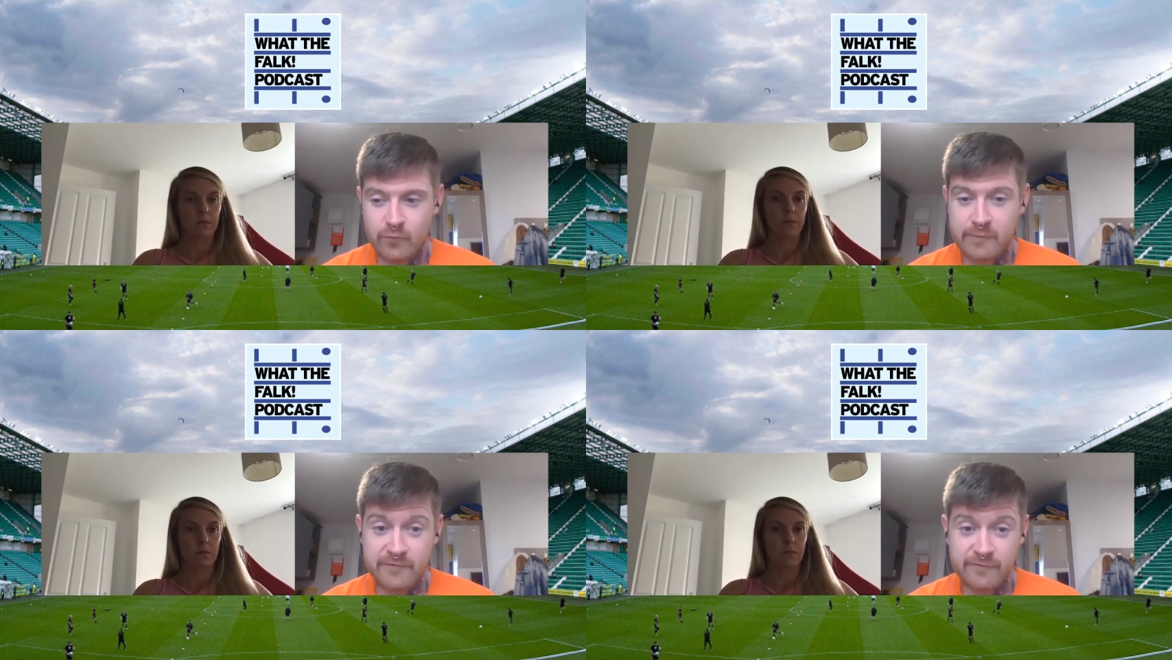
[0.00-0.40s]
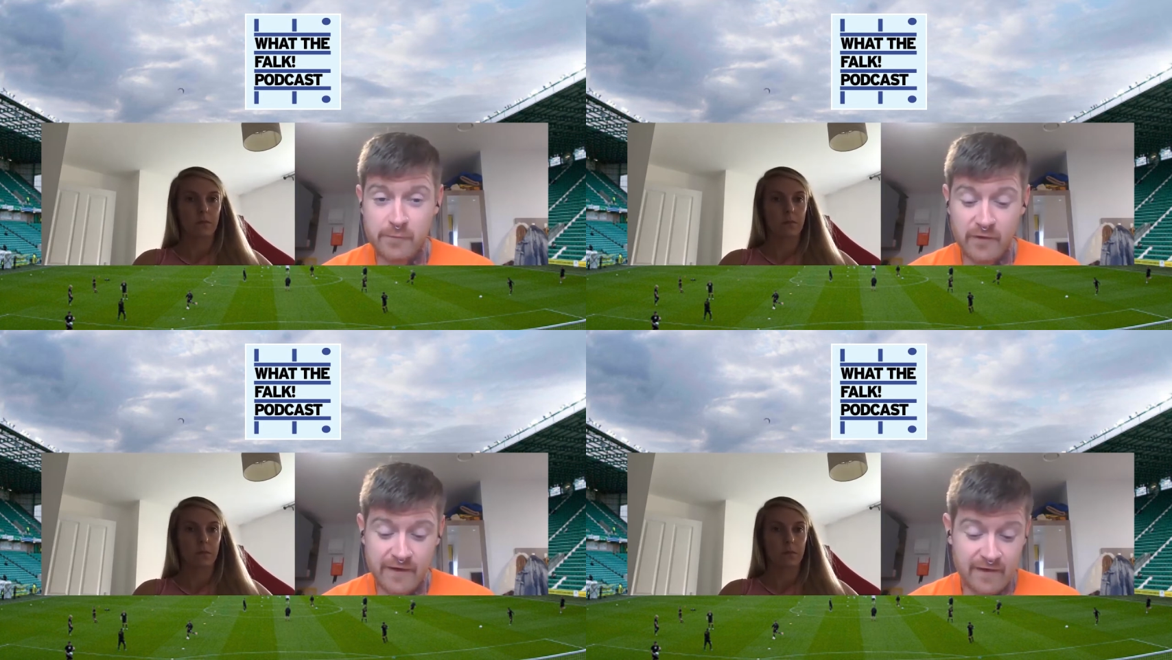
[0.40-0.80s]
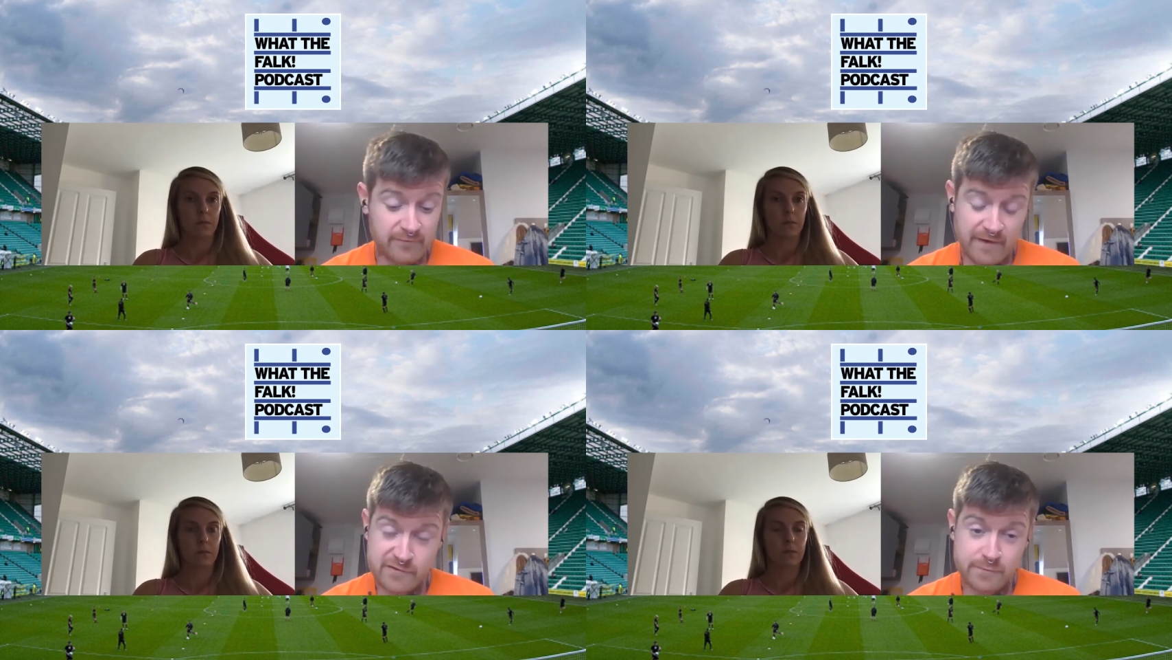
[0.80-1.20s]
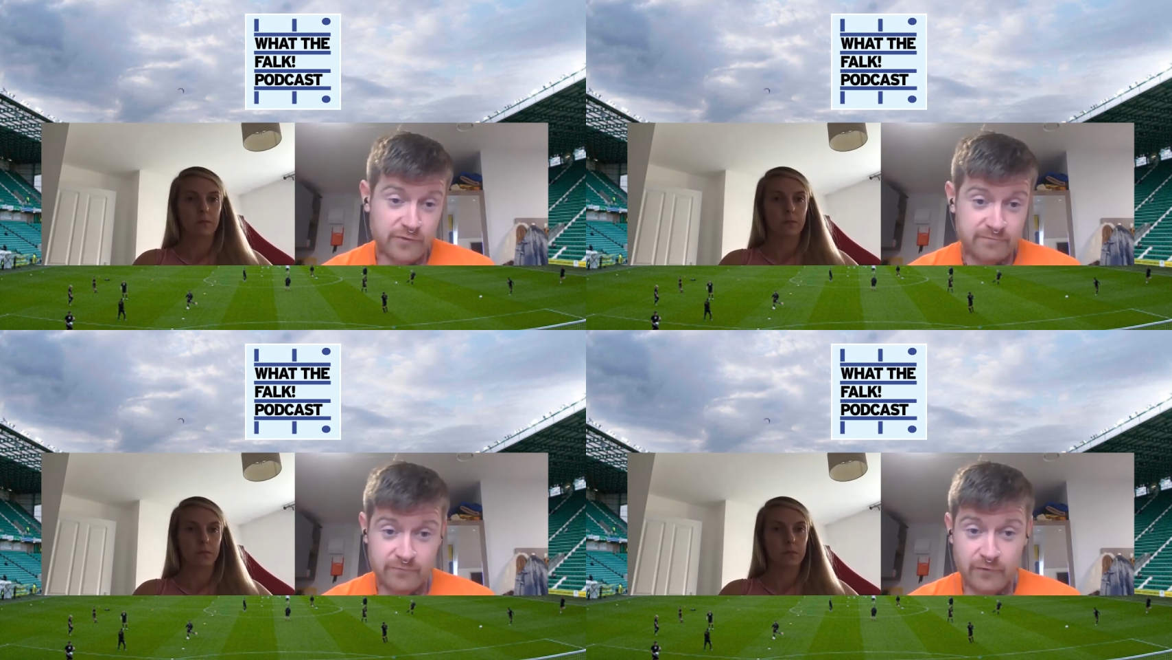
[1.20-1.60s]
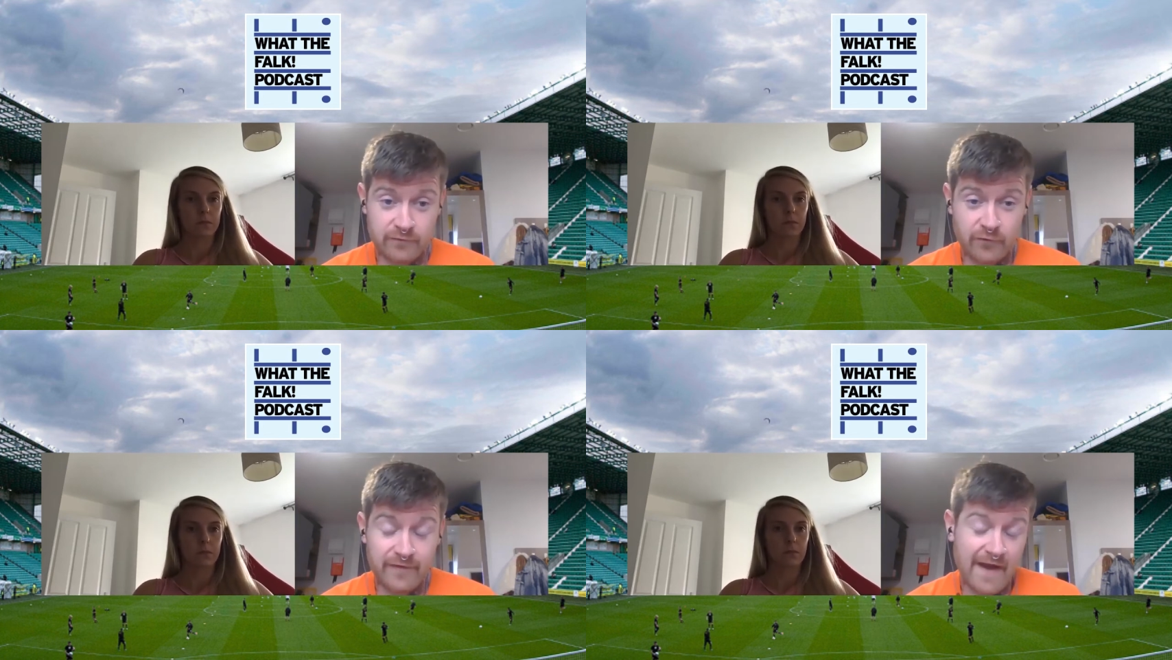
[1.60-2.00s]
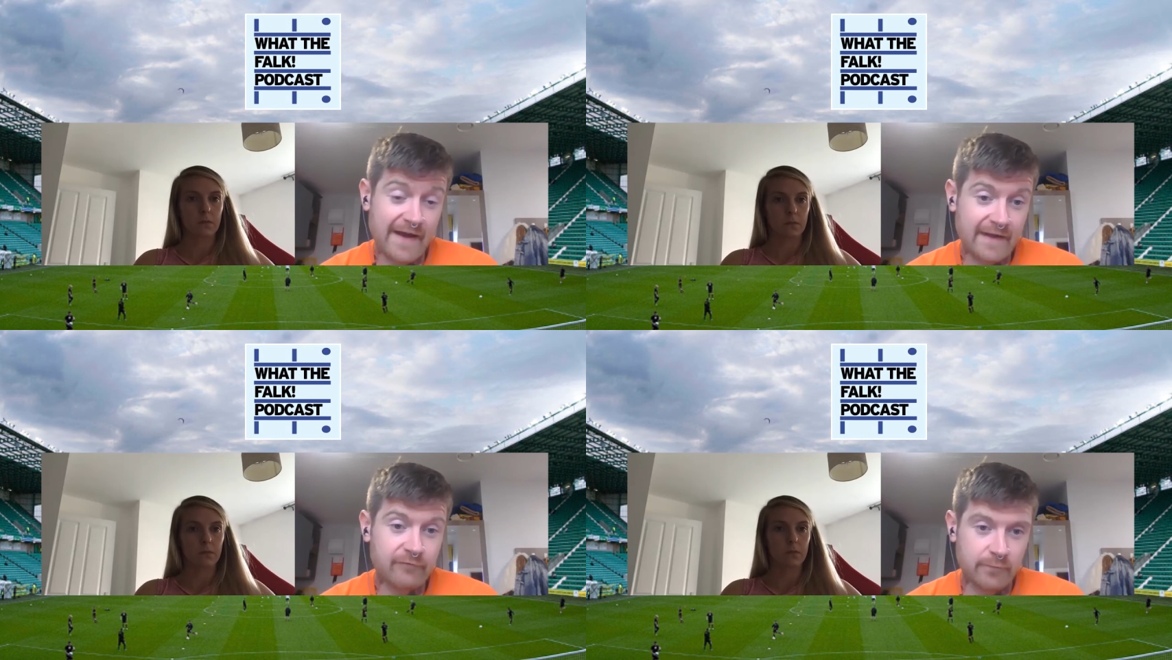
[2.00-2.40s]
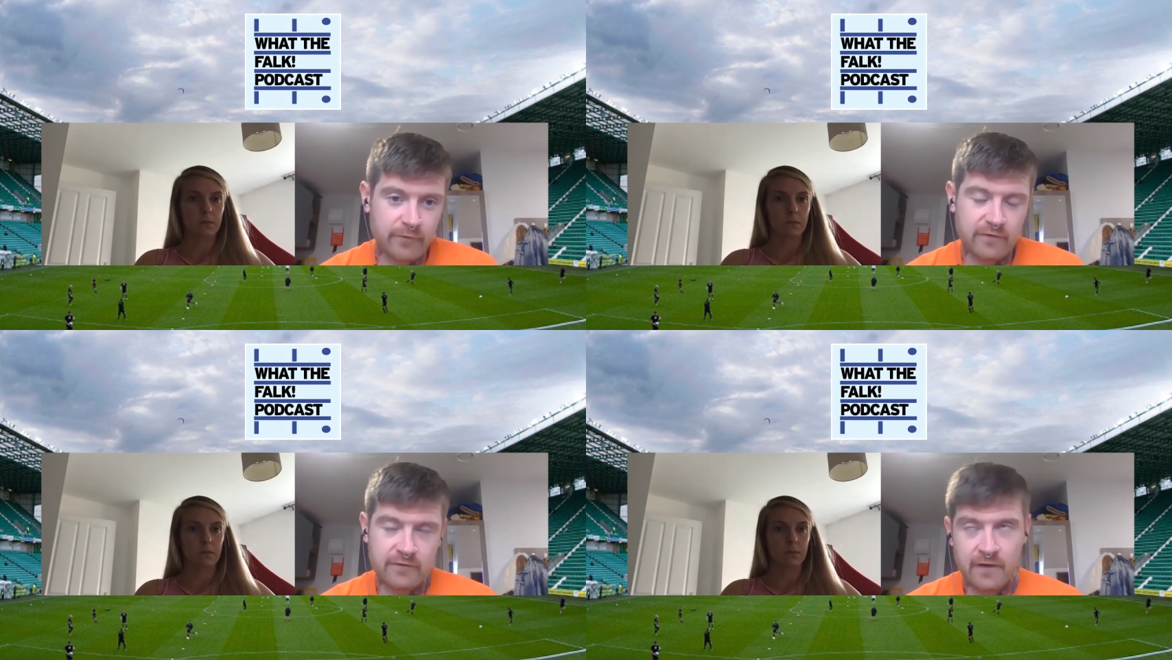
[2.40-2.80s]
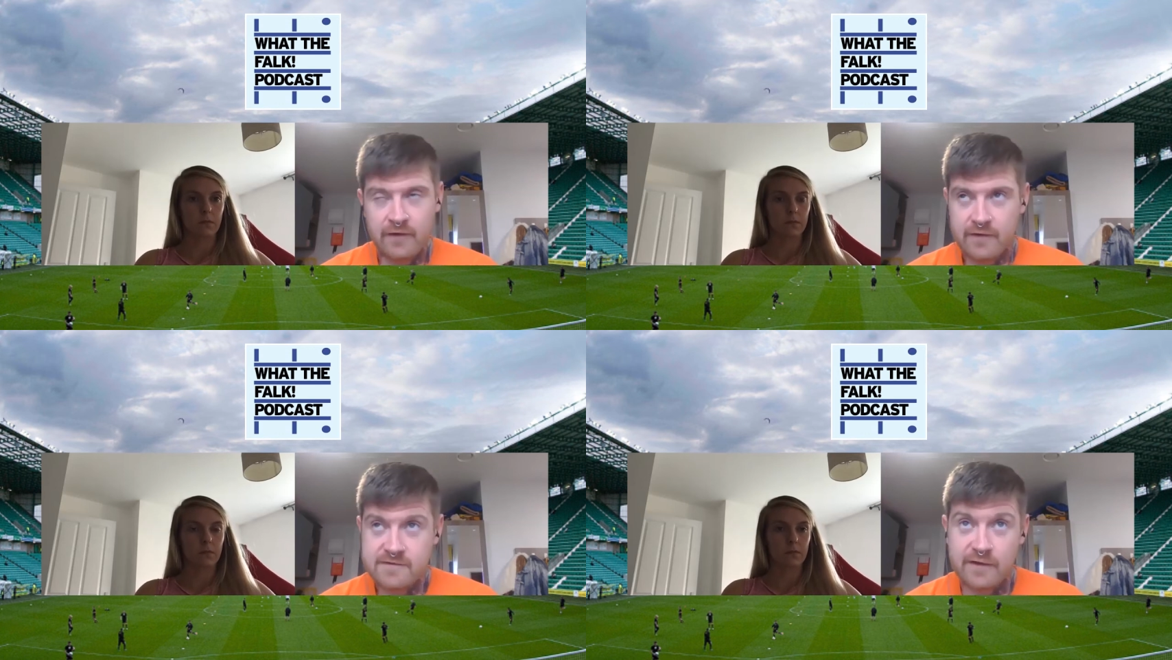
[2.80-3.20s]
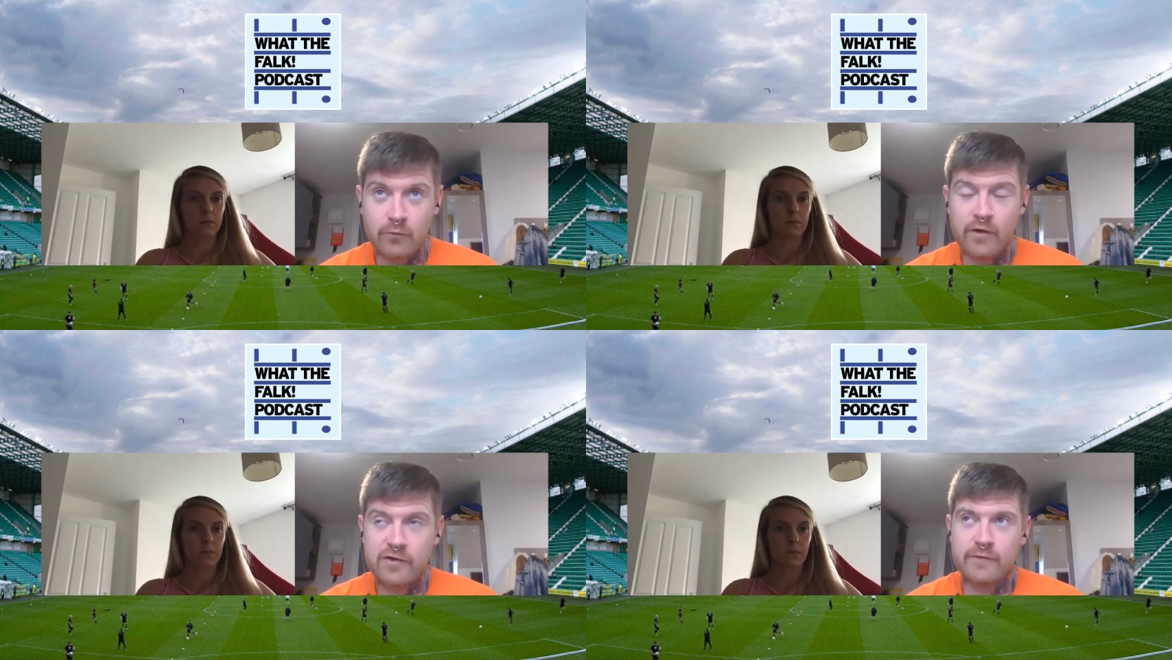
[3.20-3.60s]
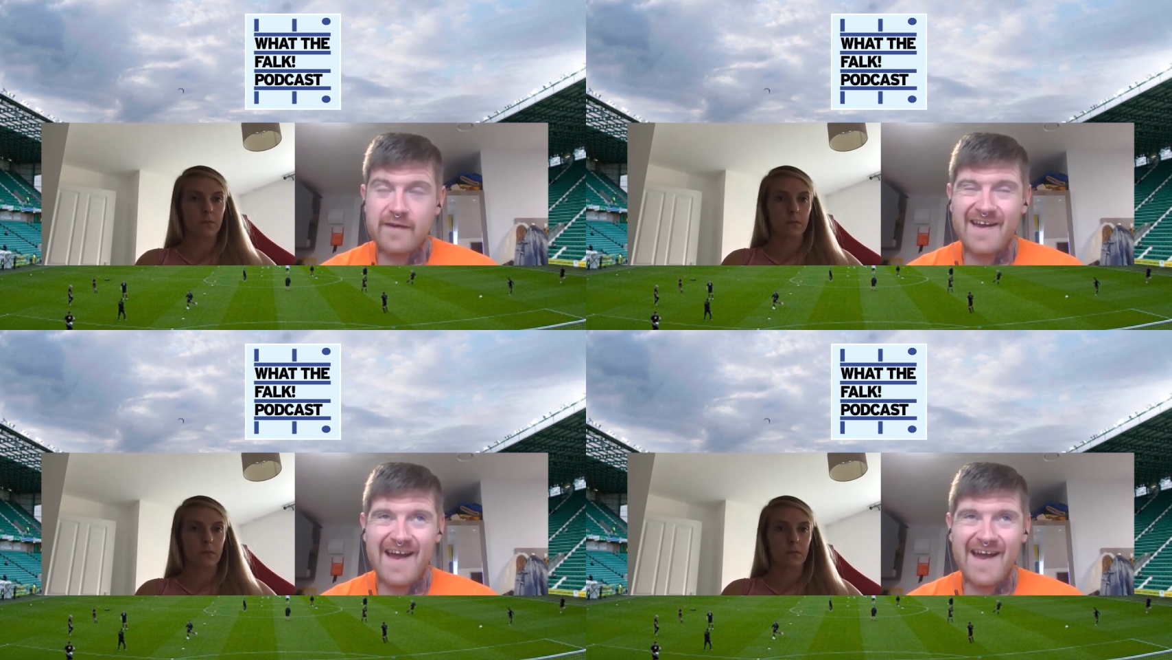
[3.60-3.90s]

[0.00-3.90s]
Speaker 1: women's football at suppose not the high level, but still works within it.